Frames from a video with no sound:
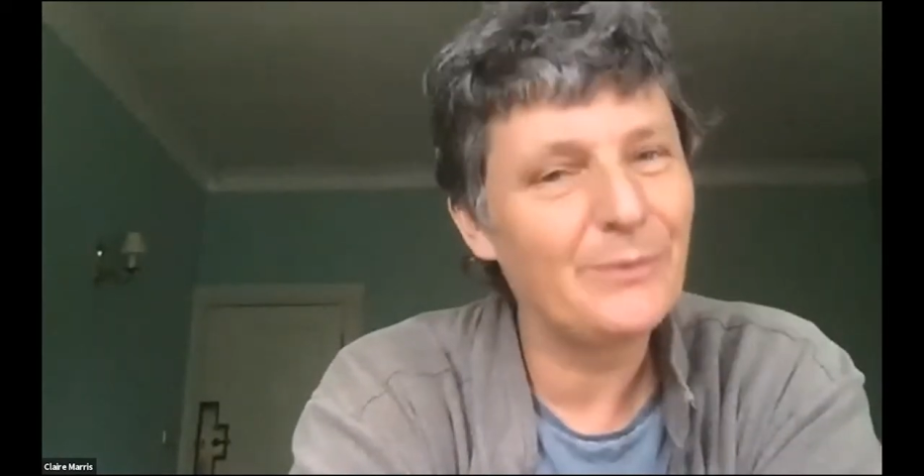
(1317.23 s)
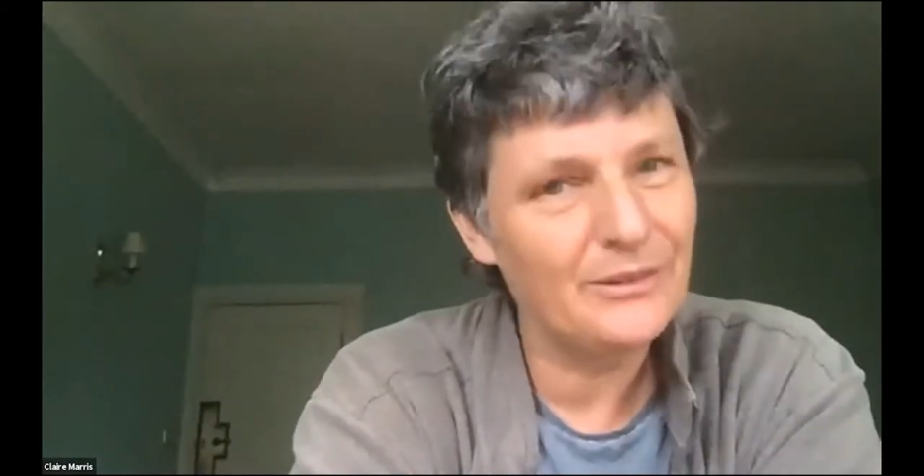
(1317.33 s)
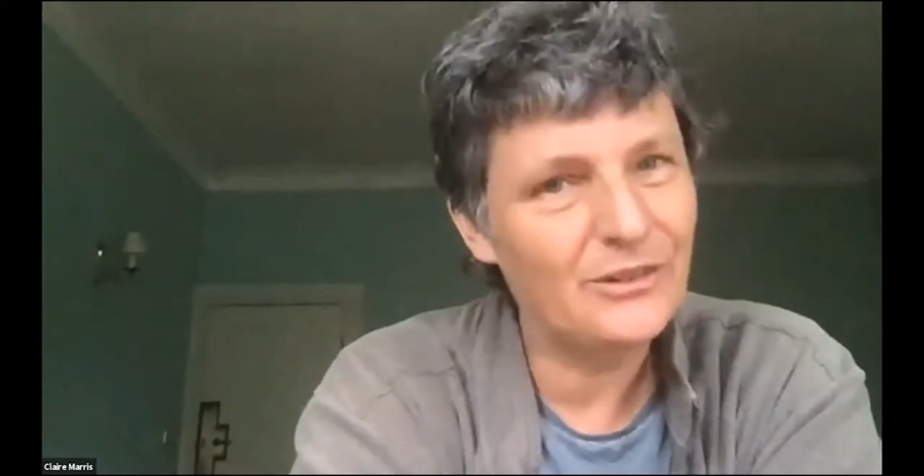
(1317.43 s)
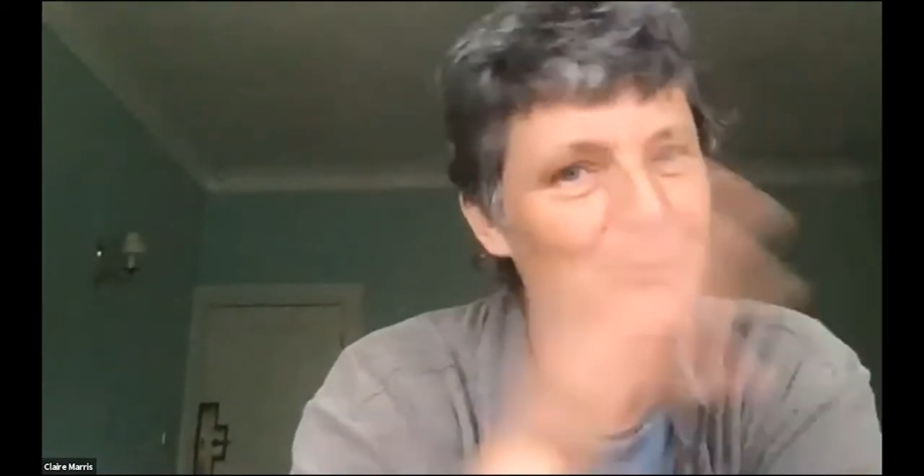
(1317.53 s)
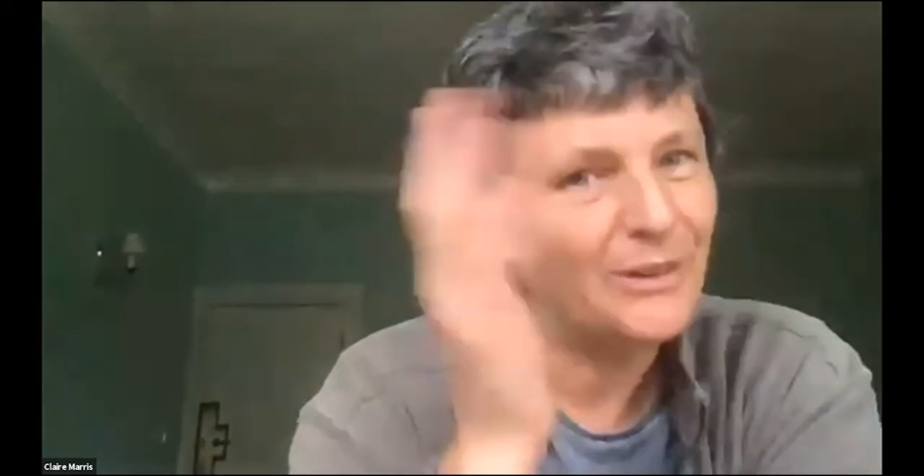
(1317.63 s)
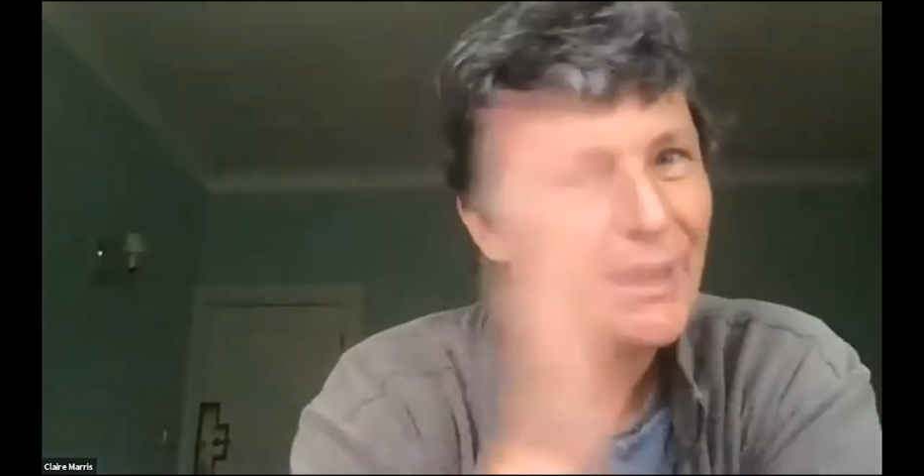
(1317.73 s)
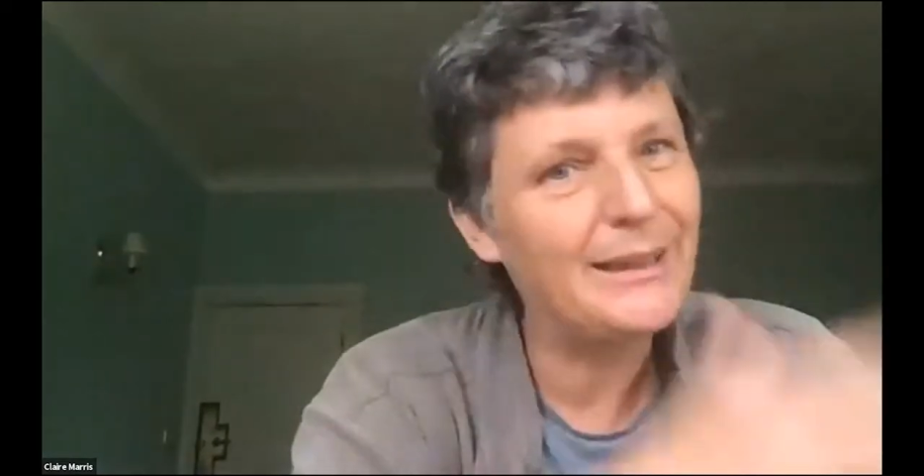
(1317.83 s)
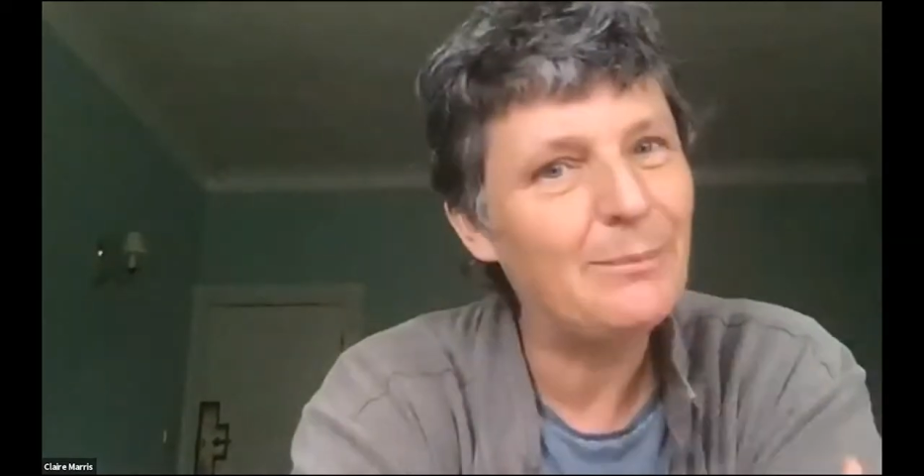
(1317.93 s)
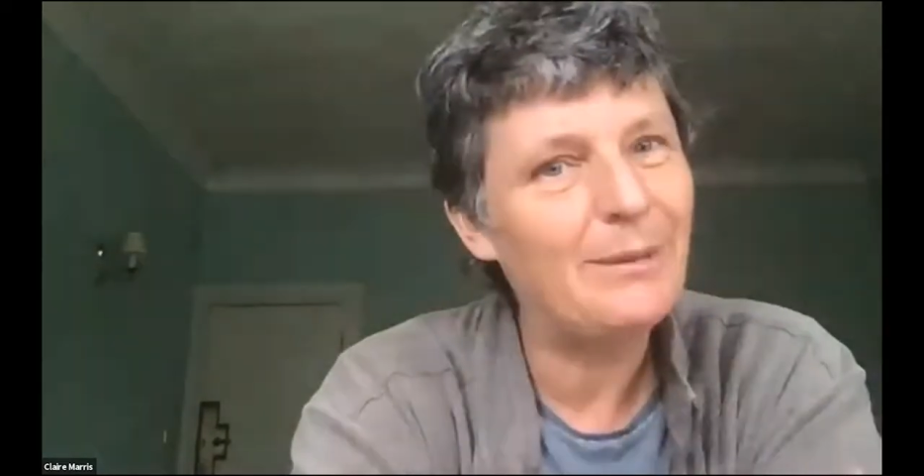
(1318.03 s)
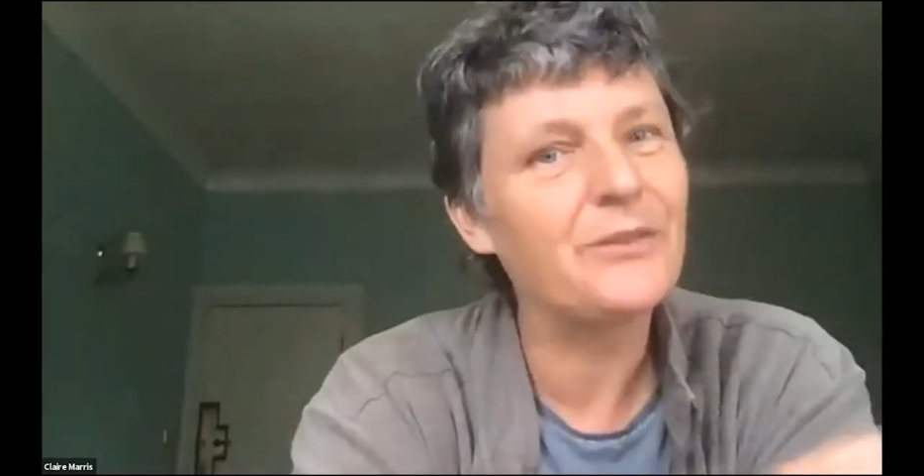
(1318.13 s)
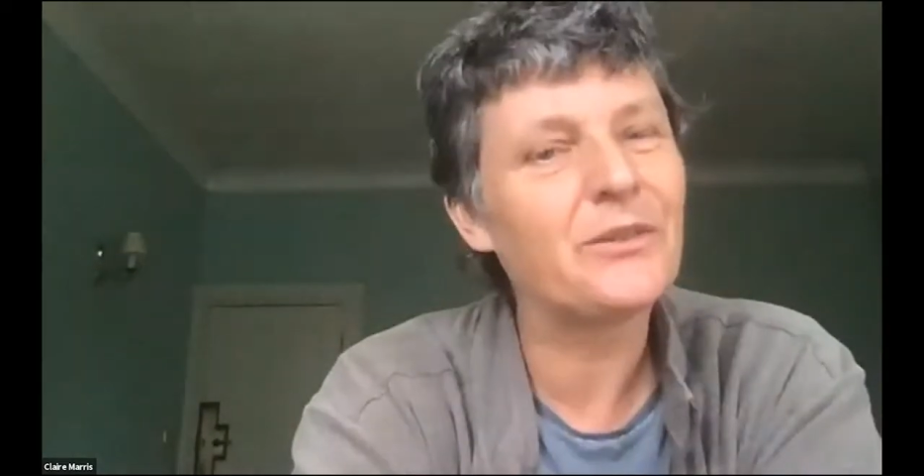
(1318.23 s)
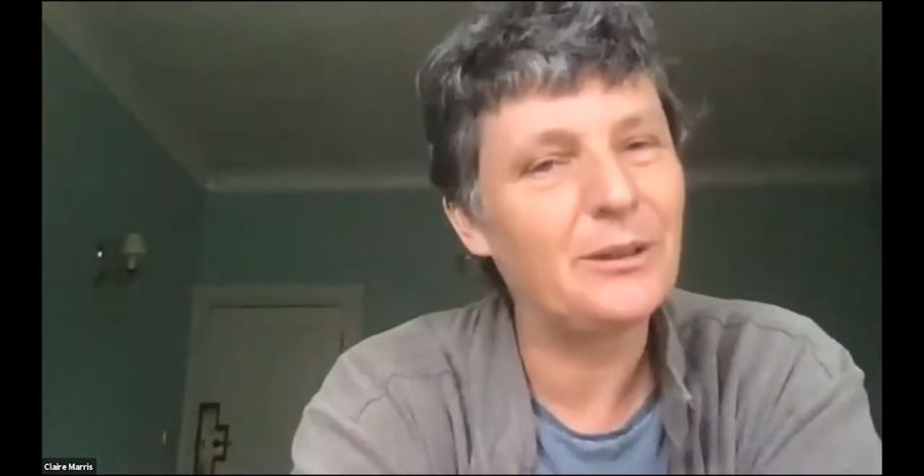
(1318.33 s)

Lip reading: the top-down emails